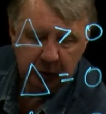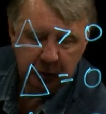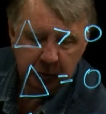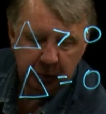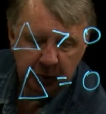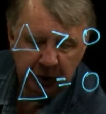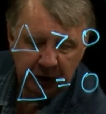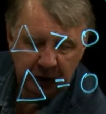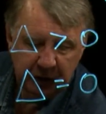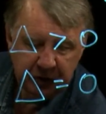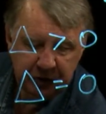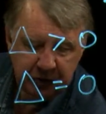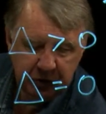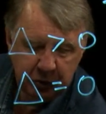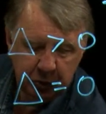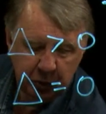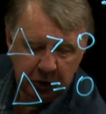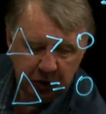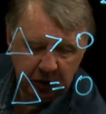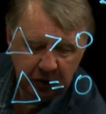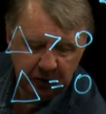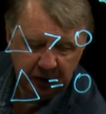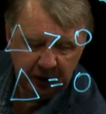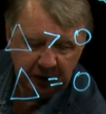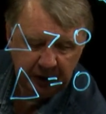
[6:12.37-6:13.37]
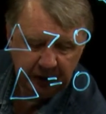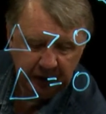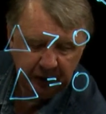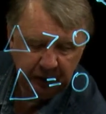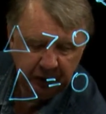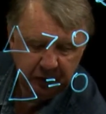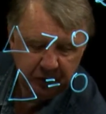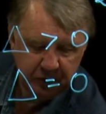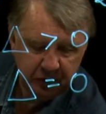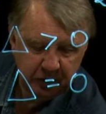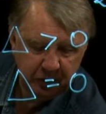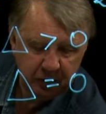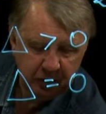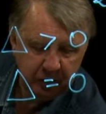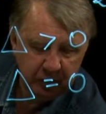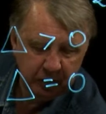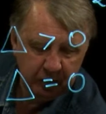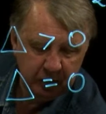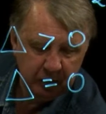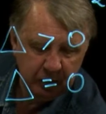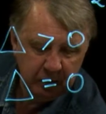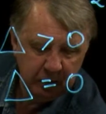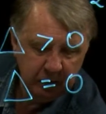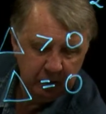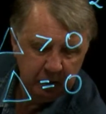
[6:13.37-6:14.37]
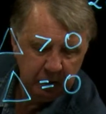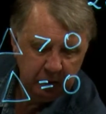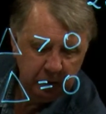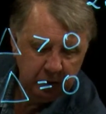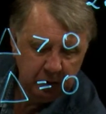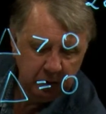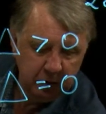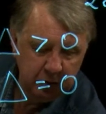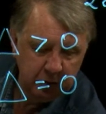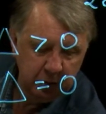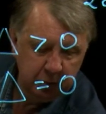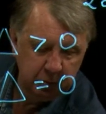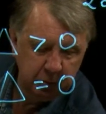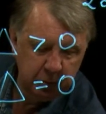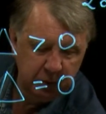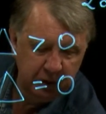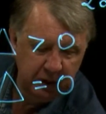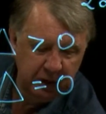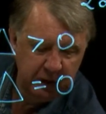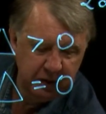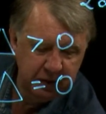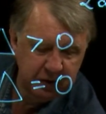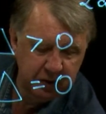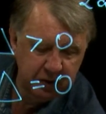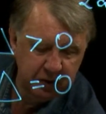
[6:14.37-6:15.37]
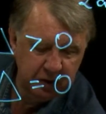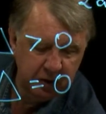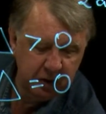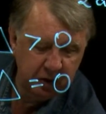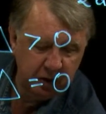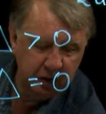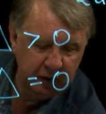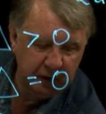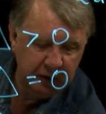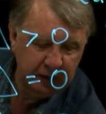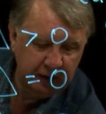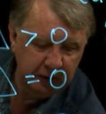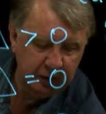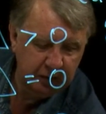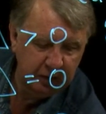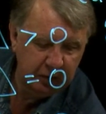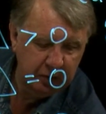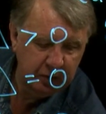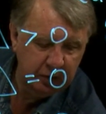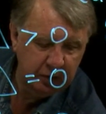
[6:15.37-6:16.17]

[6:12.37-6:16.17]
plus 12x plus 9